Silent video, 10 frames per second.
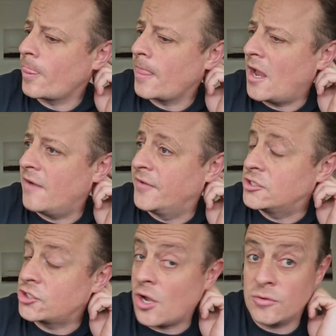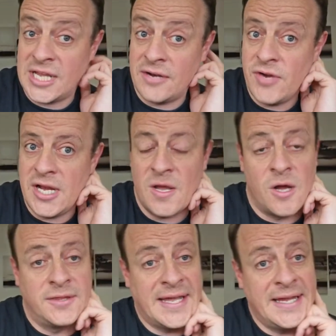I think Scholes had a really
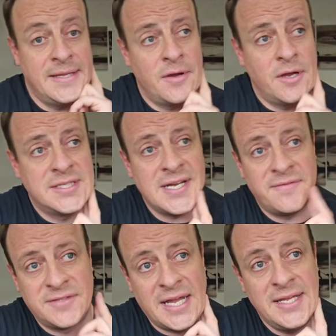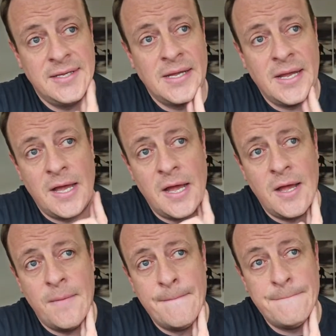hard day, a tough day,
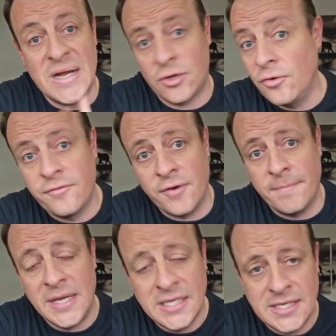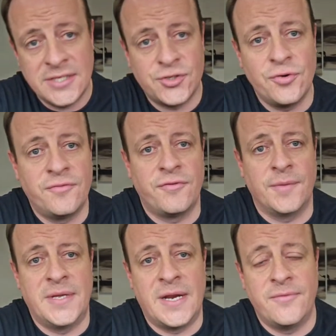but good for him. It's good for him.
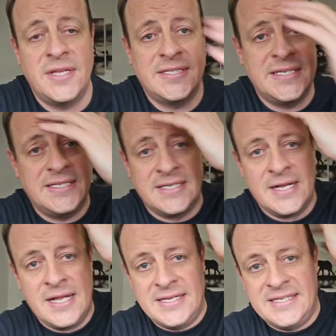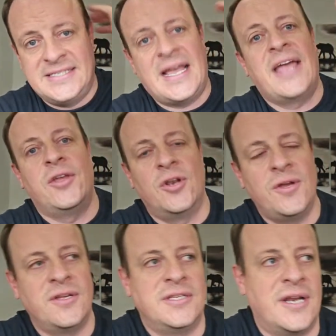This is how you
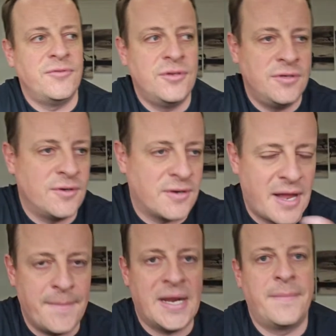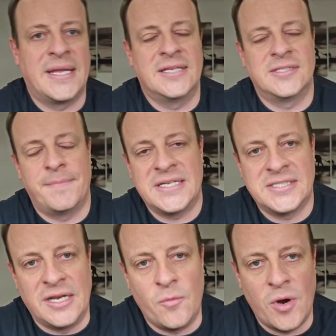learn. You're coming up against the best in
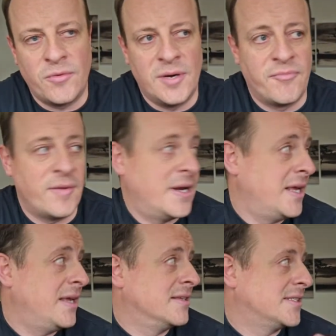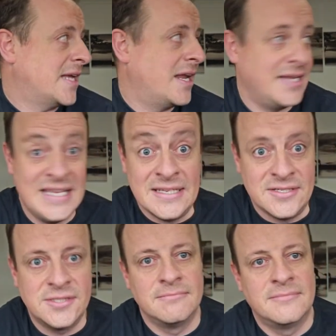the world in the Premier League, and Salah is
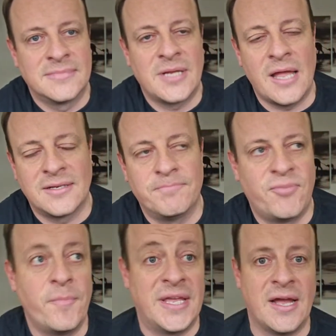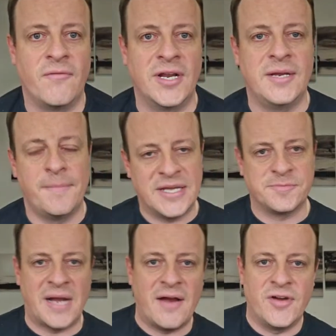probably currently the best
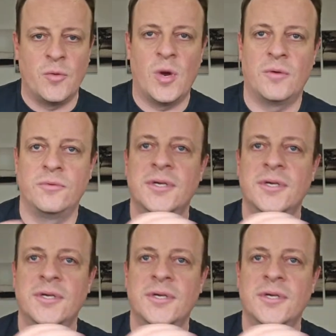player in the world.